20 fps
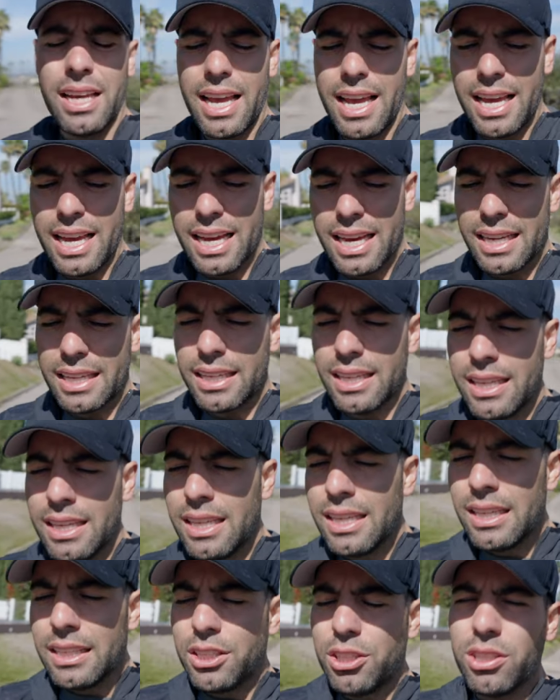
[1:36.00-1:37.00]
and
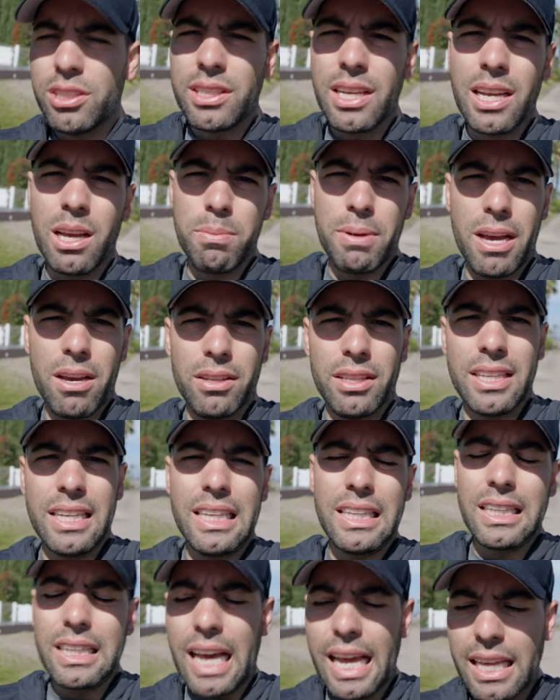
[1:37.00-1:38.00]
just think about
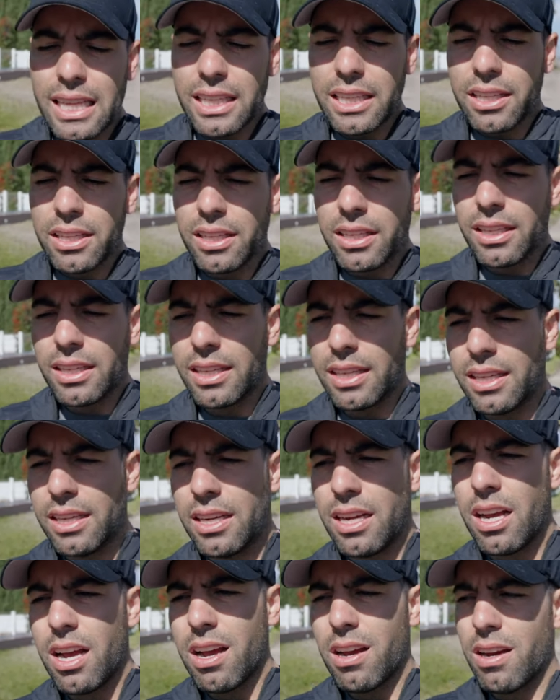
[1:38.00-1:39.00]
the likelihood
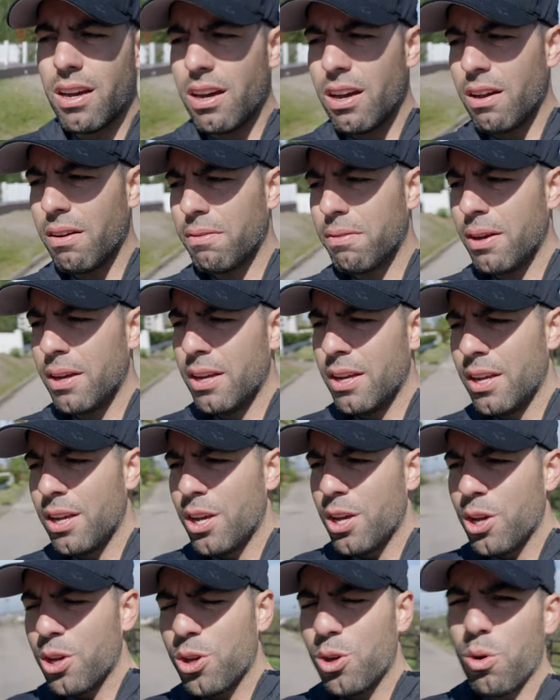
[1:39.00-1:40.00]
of
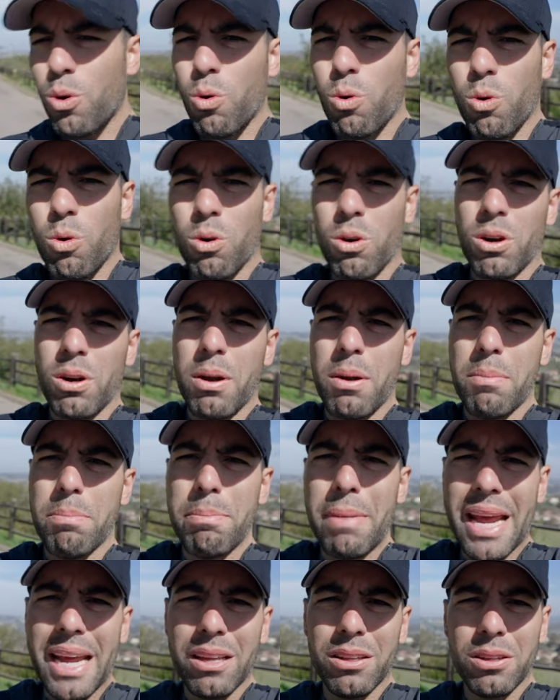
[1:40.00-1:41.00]
your
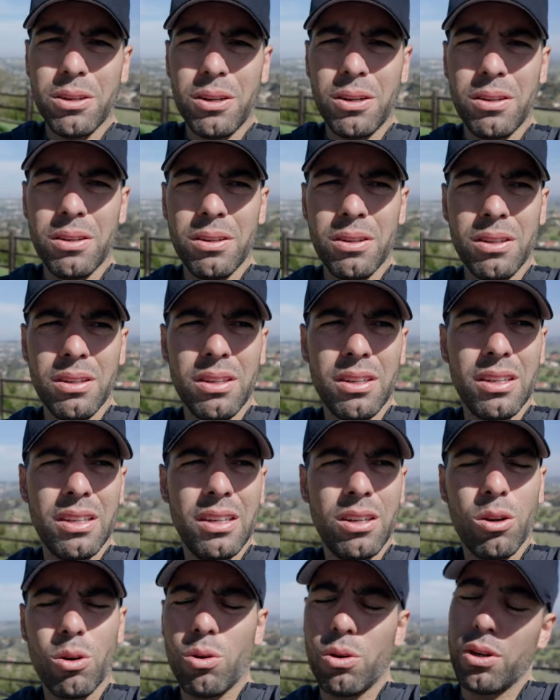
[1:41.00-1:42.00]
mailer,
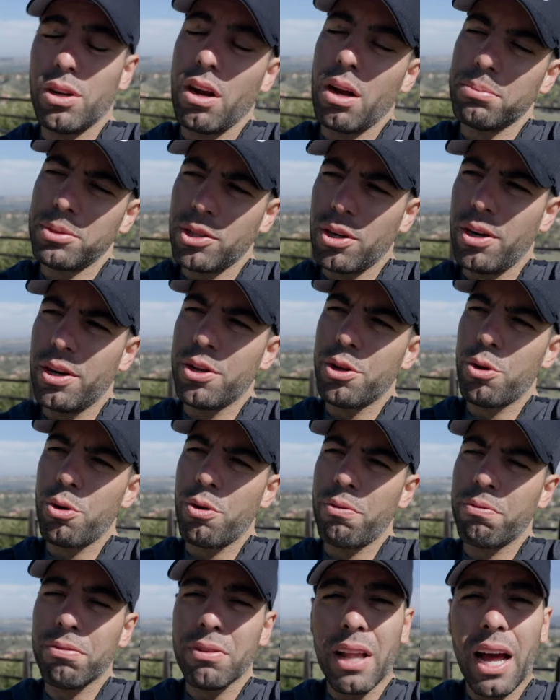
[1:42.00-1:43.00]
or I'm sorry,
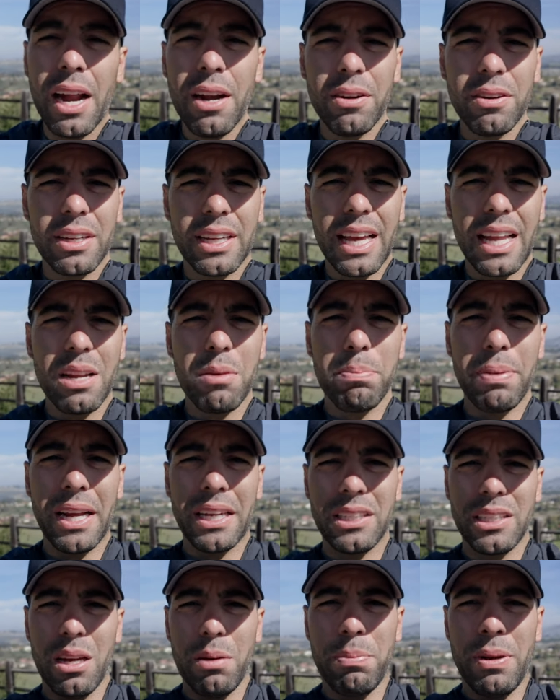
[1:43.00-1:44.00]
your flyer getting
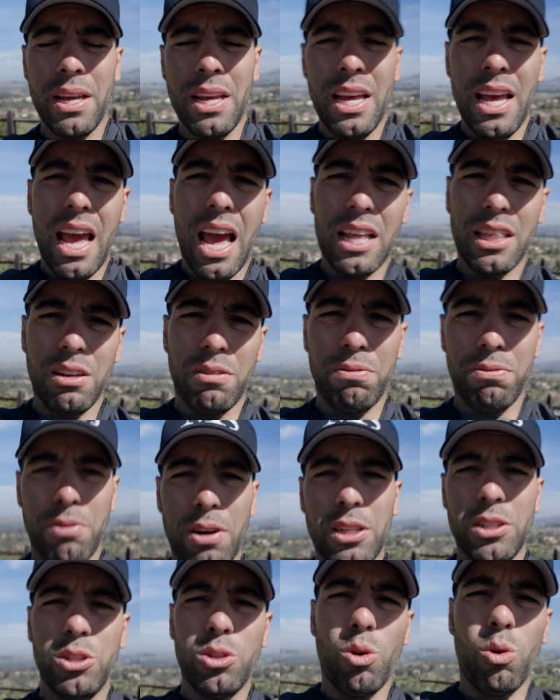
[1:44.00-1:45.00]
picked up at the
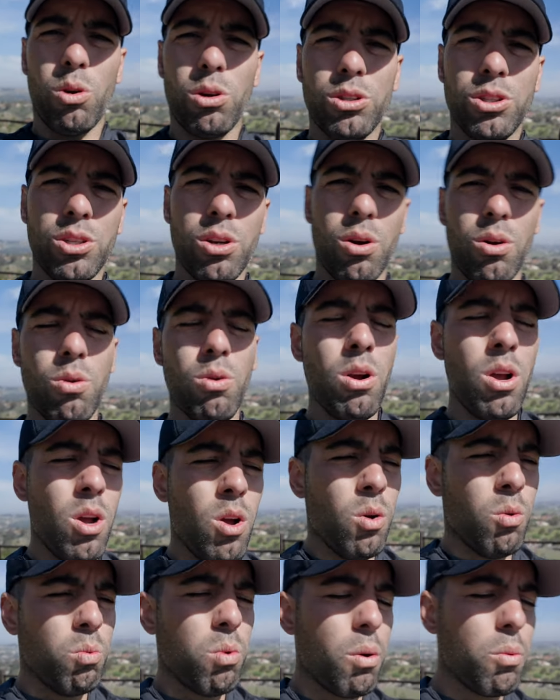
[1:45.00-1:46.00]
front door. So
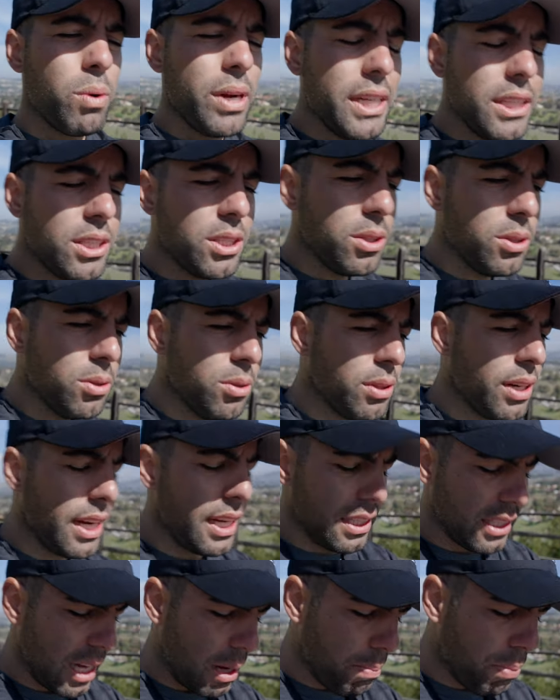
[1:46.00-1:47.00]
what we do
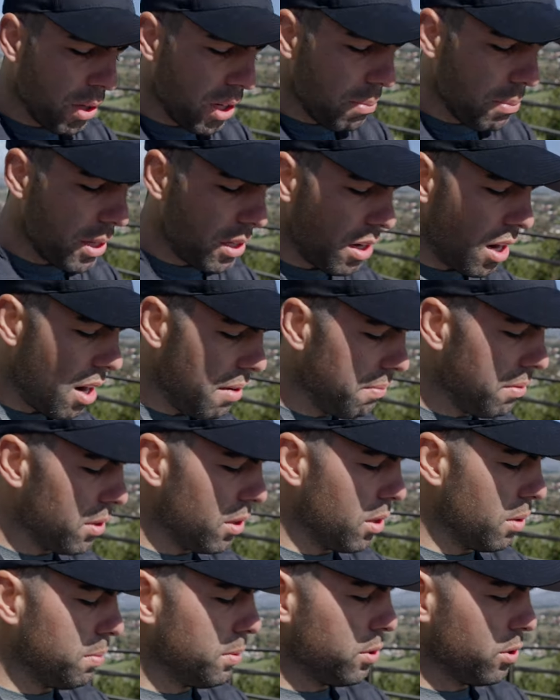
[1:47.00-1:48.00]
is I put them on
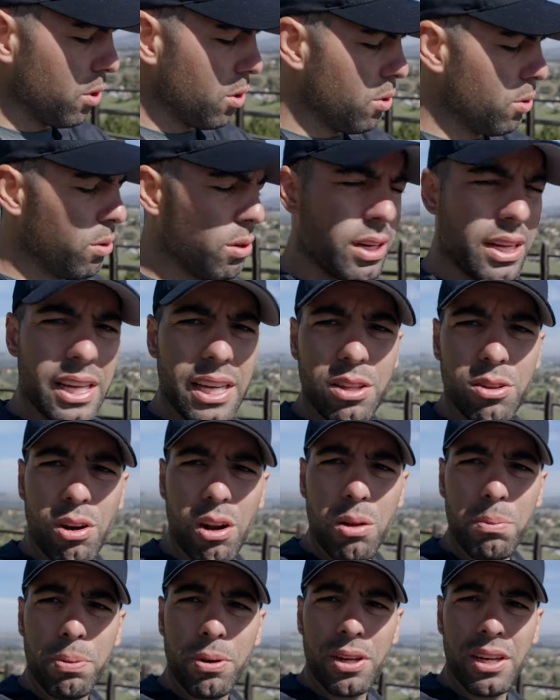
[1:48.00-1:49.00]
envelopes. So either
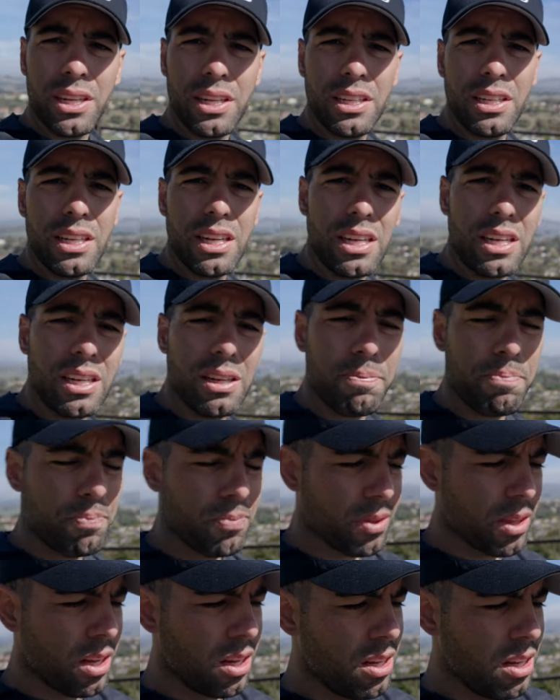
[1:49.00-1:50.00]
I'll put in,
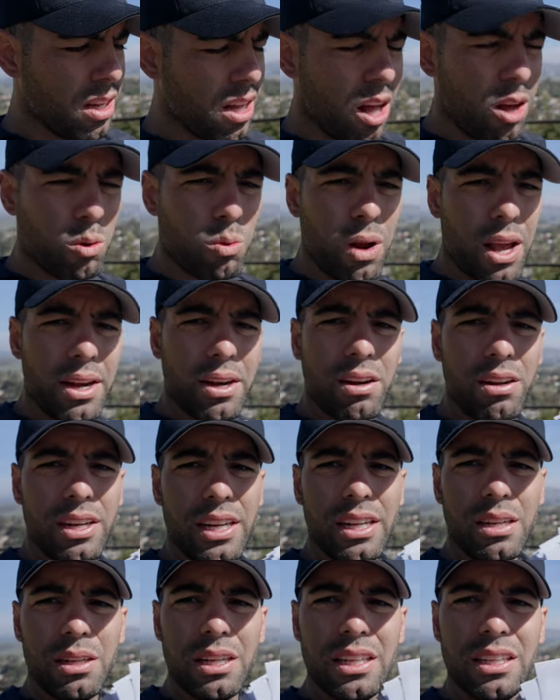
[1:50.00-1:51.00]
I'll write on
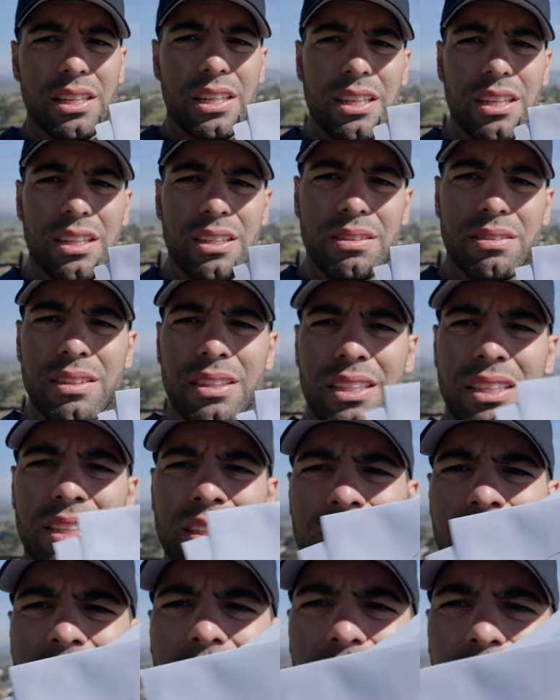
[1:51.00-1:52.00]
it in the,
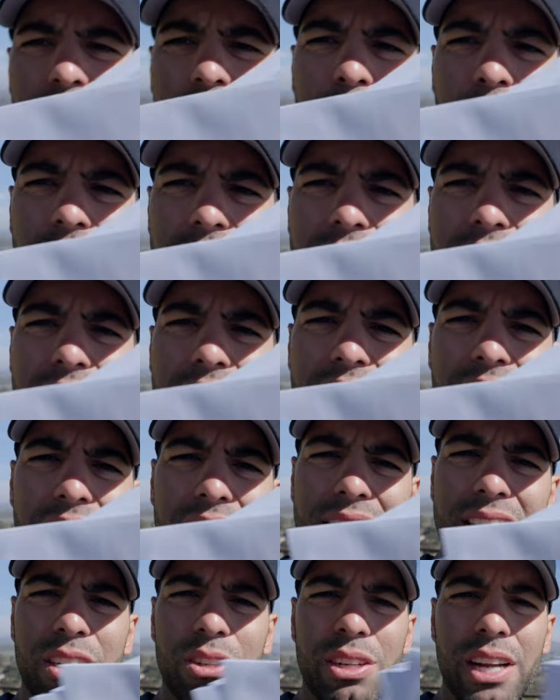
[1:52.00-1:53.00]
I don't know if you can see
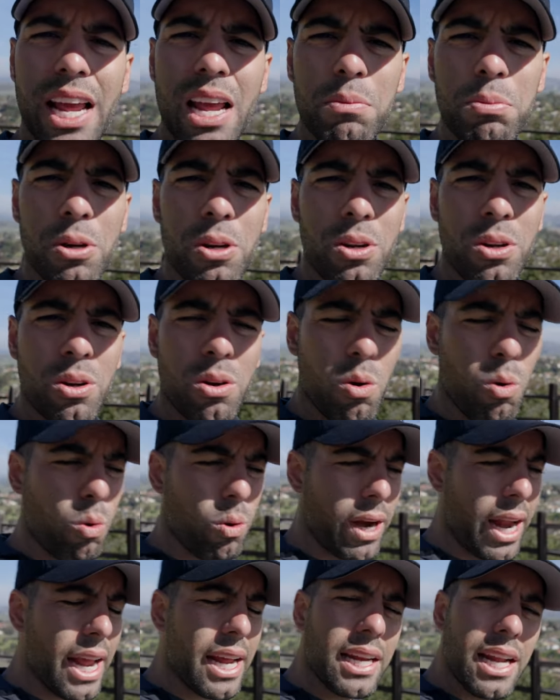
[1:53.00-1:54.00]
that, dear neighbor
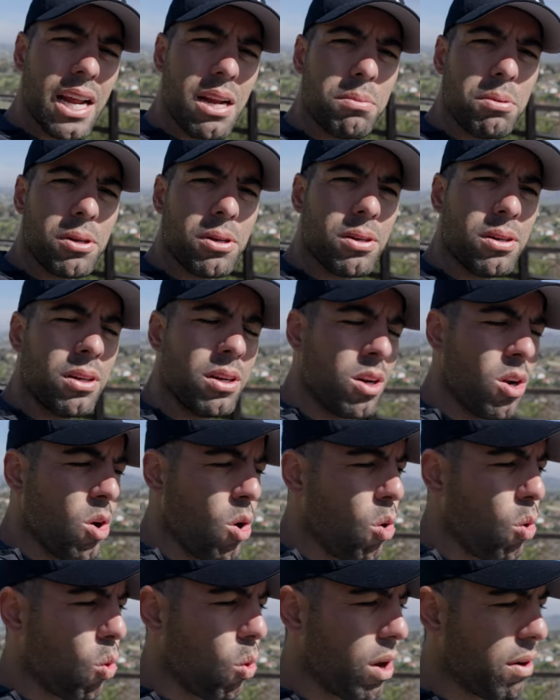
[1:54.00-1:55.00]
or hey neighbor,
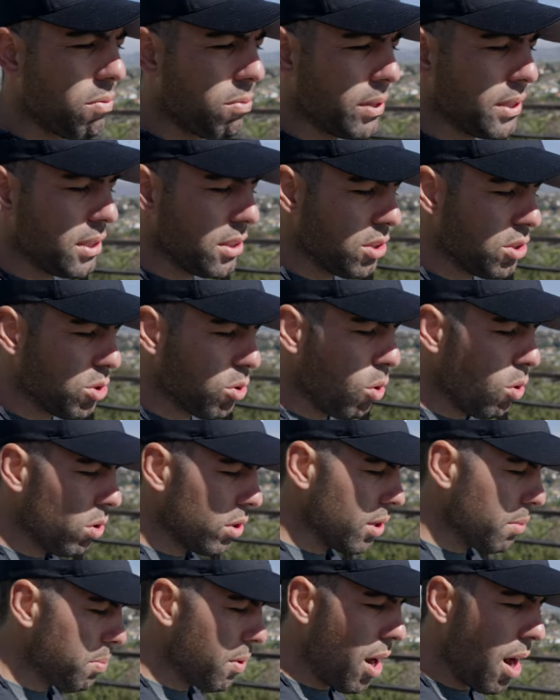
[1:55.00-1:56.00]
or if we just
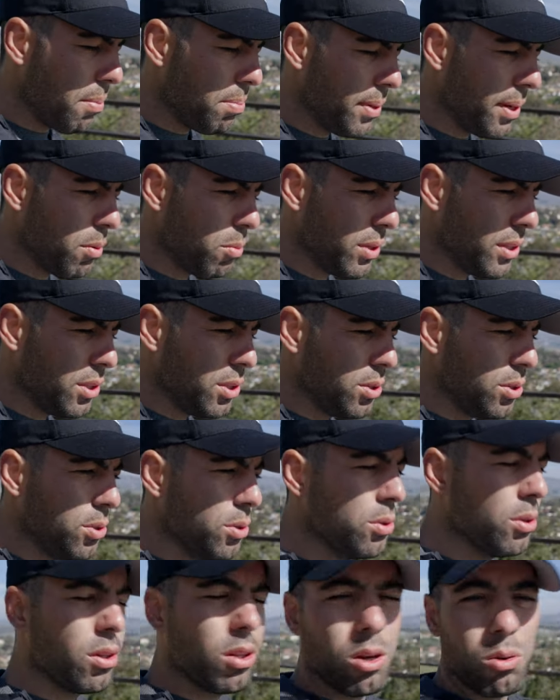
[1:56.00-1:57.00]
sold a property, we
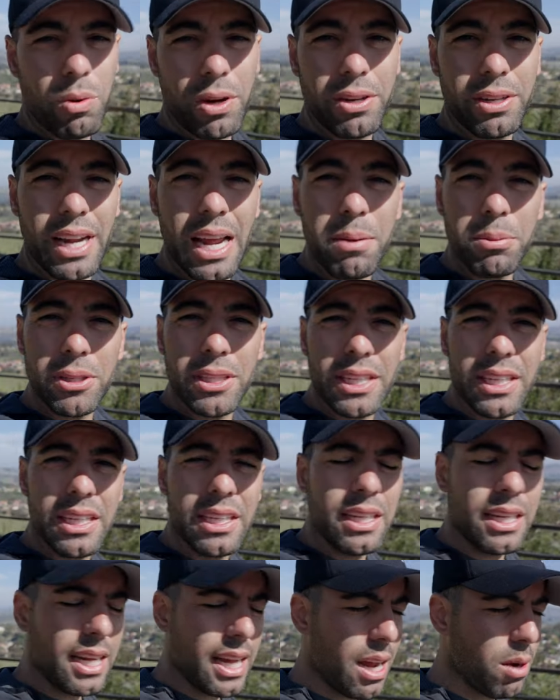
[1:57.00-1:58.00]
do look what your neighbor
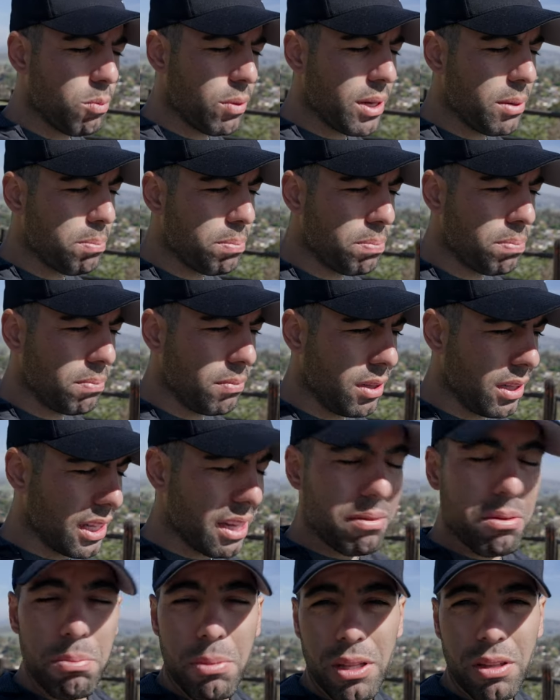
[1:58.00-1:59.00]
did, and we
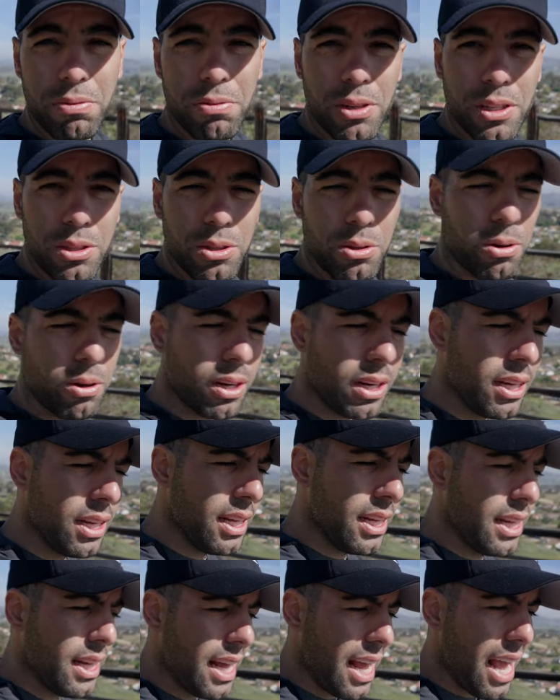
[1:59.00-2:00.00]
leave them on the front door.
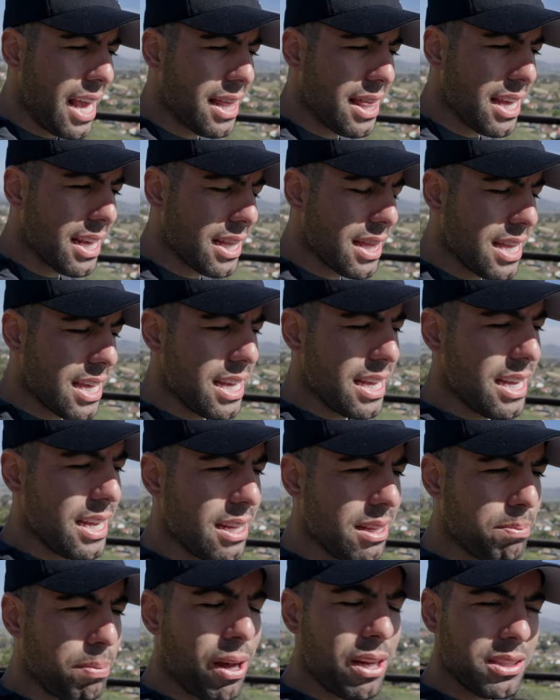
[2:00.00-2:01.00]
And I think
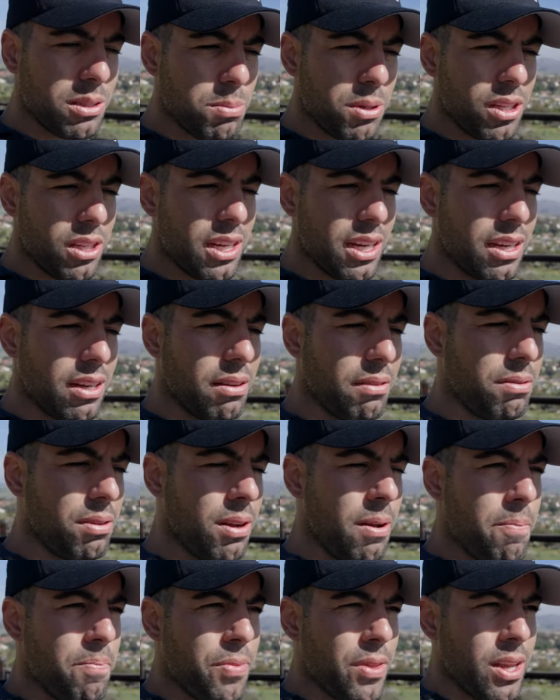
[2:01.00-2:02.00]
the possibility of
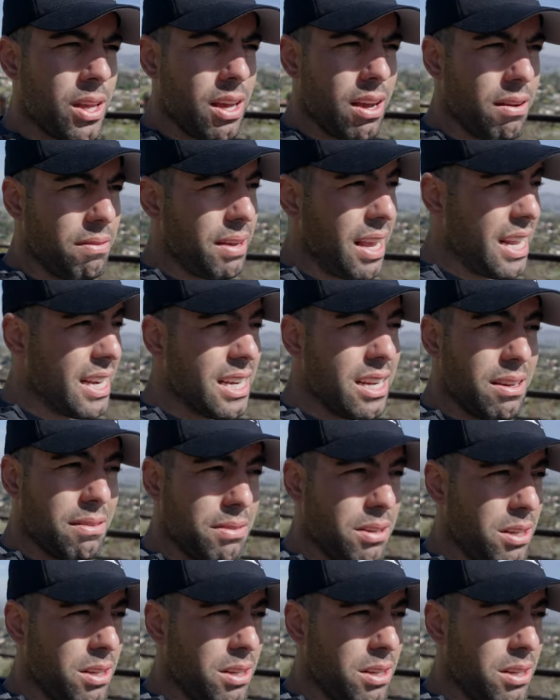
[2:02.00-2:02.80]
any of